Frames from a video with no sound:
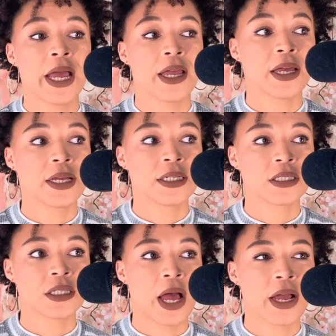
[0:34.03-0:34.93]

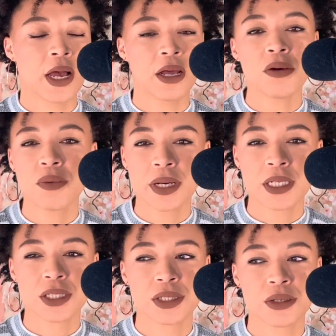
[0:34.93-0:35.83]
And I kind of
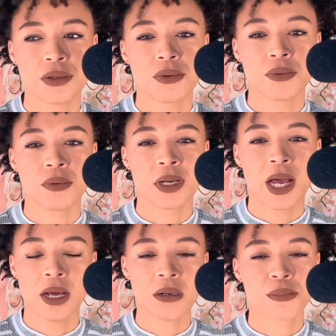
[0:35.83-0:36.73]
wanted to
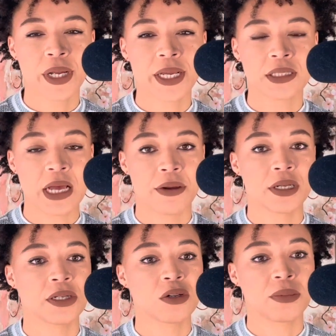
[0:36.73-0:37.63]
break it down
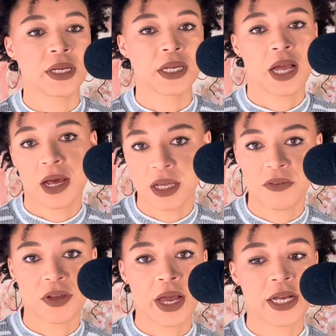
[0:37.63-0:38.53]
a little bit, kind of
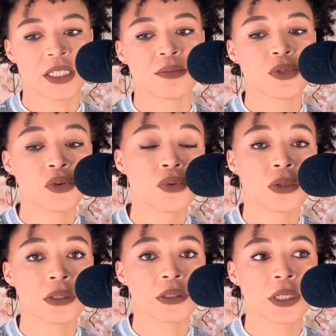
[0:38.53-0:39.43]
give you guys some
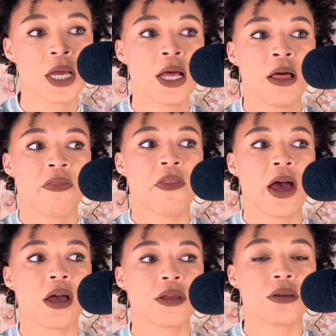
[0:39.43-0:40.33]
tools
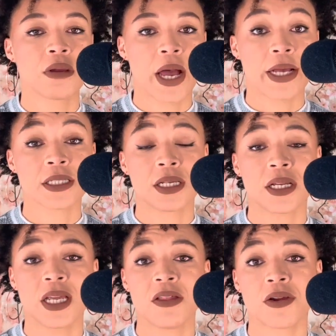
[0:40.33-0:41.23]
that you guys
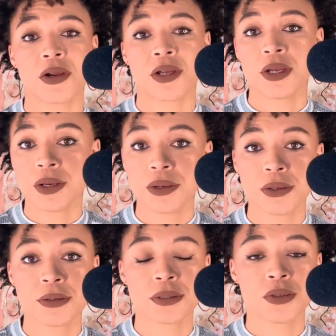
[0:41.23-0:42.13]
can either
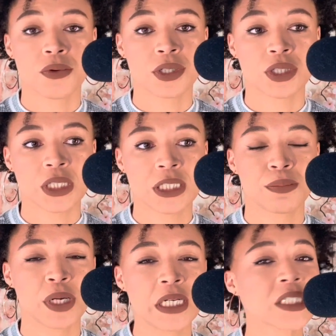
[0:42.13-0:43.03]
use or just
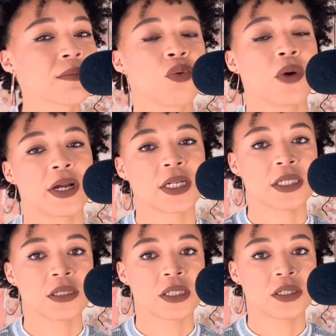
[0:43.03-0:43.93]
bring some
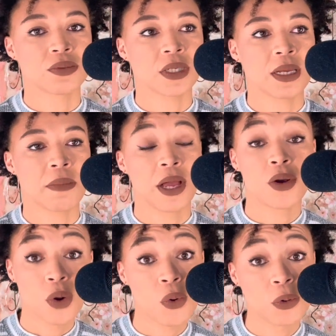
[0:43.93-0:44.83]
awareness is really my
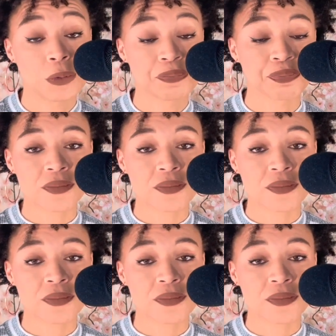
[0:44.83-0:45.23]
goal.